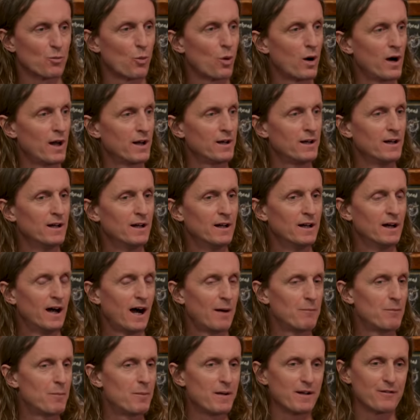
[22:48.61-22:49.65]
One,
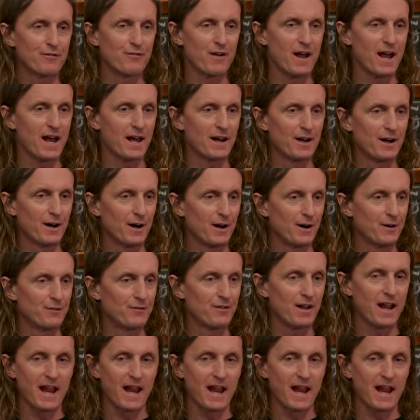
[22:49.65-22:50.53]
I'm a big fan of